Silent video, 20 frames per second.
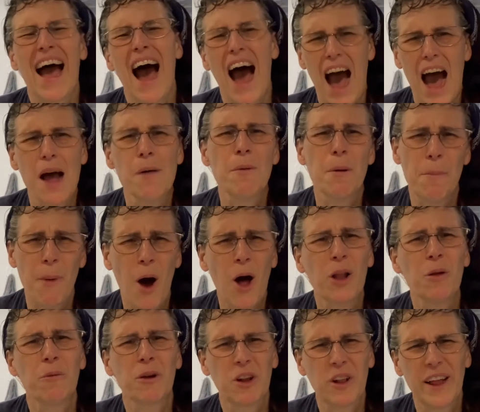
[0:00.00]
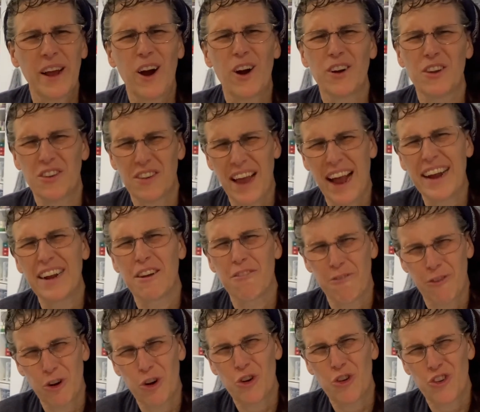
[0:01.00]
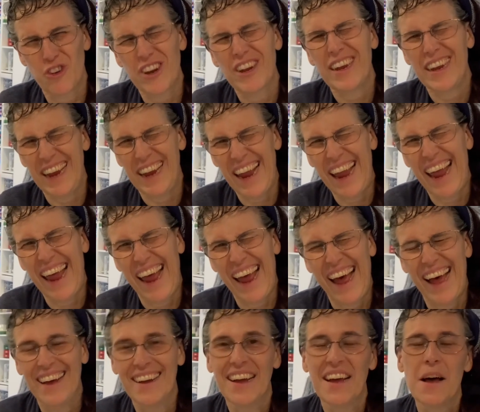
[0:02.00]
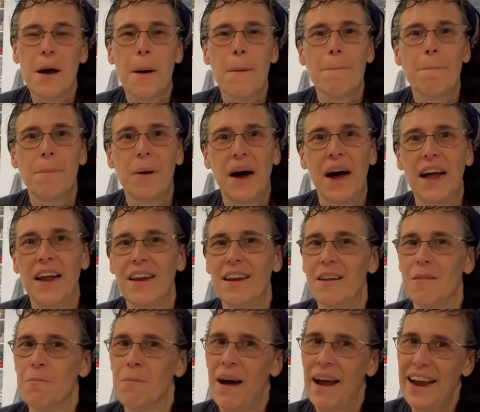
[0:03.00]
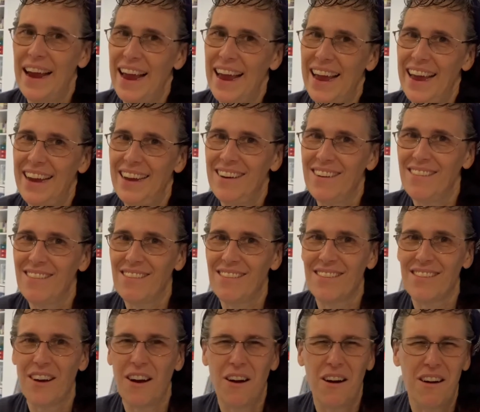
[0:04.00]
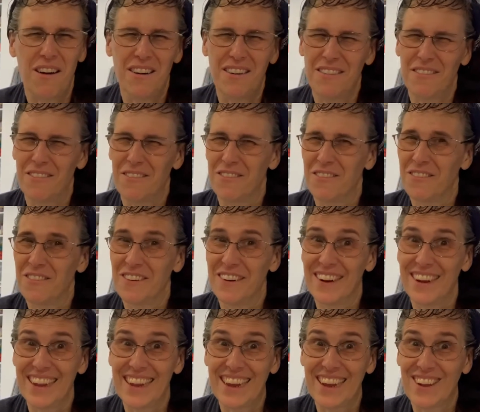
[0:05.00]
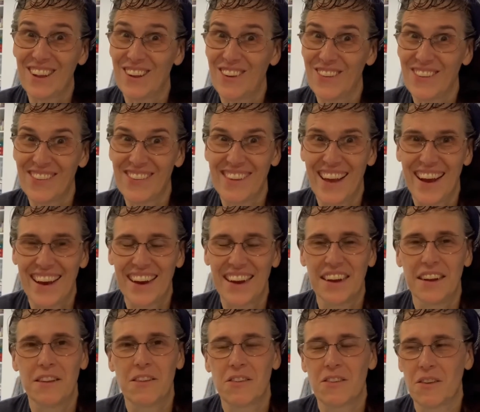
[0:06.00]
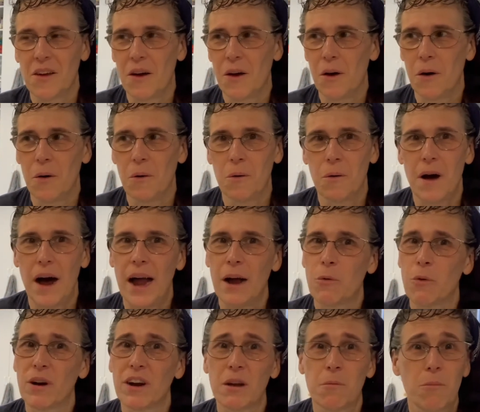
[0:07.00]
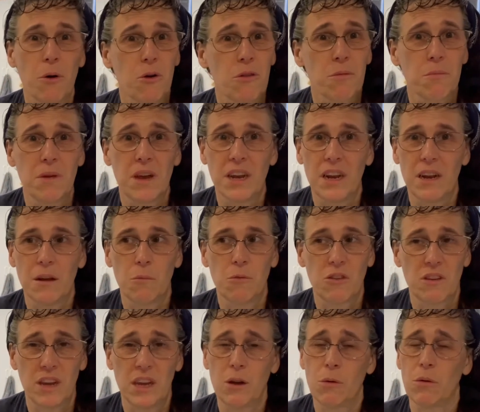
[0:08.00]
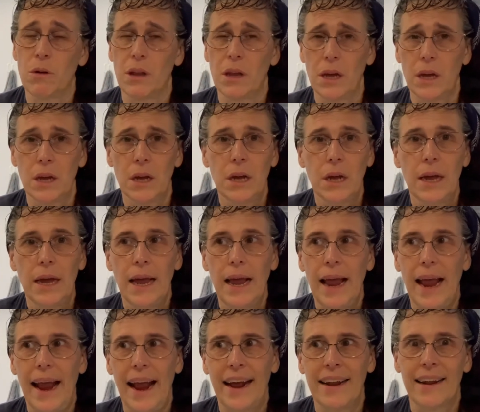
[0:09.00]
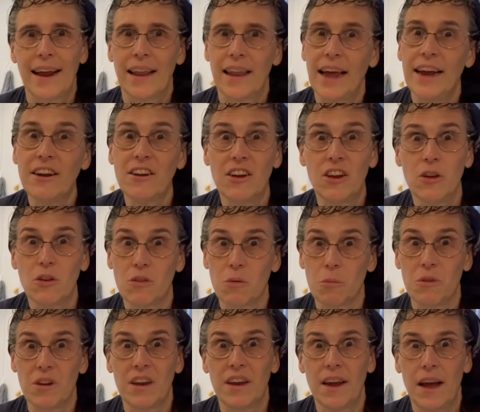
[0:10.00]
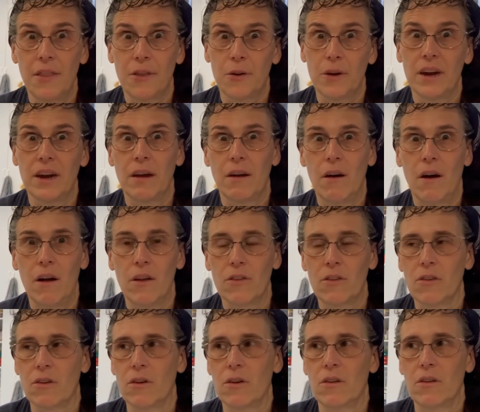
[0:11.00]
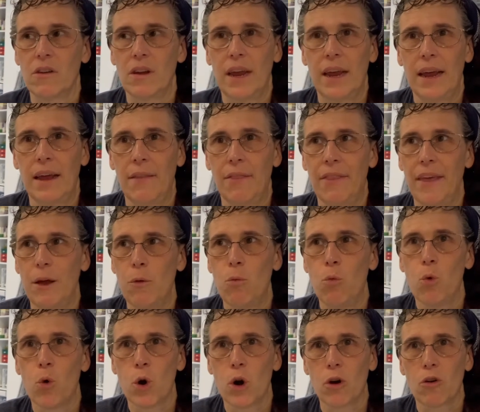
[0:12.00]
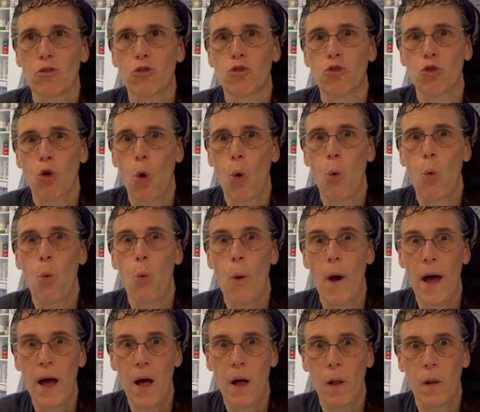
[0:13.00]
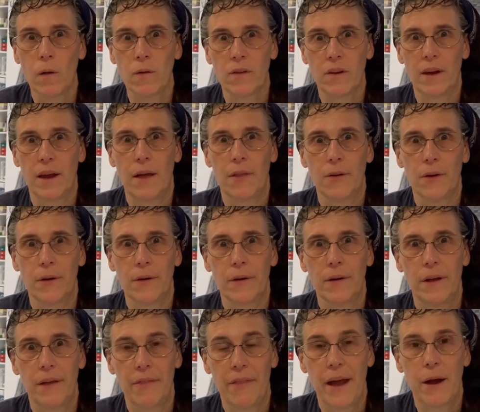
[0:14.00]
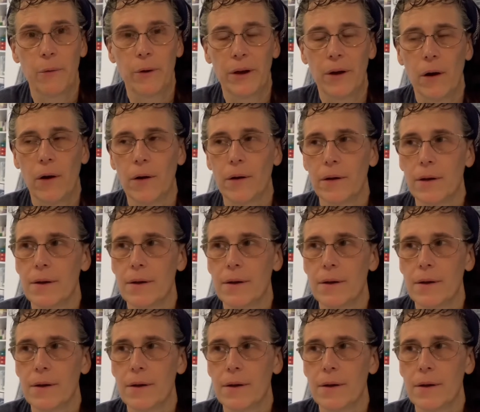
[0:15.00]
I'm a polymer clay artist kind of first, yeah, but my eggs are really close second. So I work in both mediums equally. And I like to use them together in concert, and they work so well together in that regard.